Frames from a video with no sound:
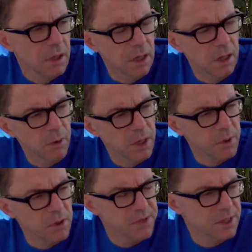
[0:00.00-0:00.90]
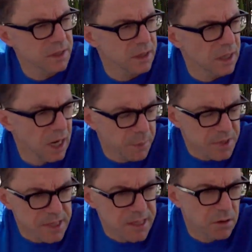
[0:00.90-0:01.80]
where we're using the
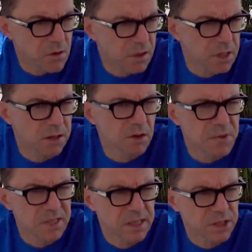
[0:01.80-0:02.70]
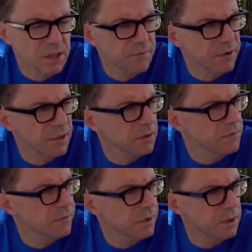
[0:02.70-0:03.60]
Hybris e-commerce engine in front
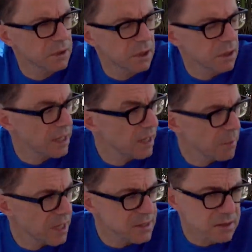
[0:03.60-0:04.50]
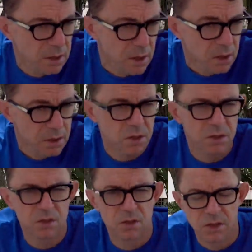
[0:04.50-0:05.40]
of our LMS
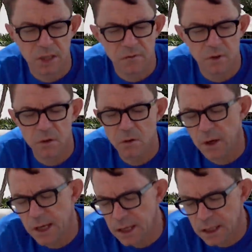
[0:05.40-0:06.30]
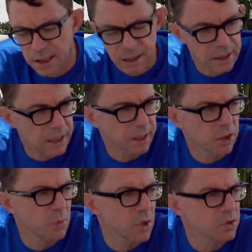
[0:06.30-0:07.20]
to give you a
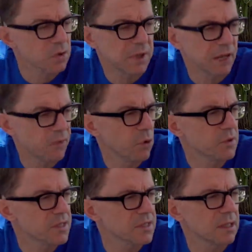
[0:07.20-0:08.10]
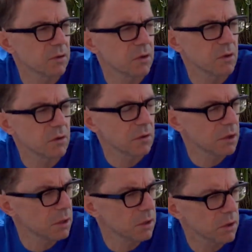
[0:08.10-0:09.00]
commercial platform to sell
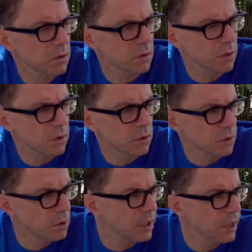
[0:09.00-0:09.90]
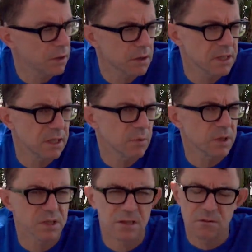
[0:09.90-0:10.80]
your learning content,
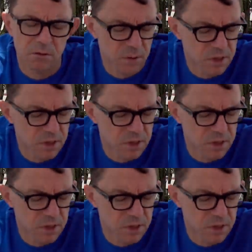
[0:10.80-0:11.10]
which is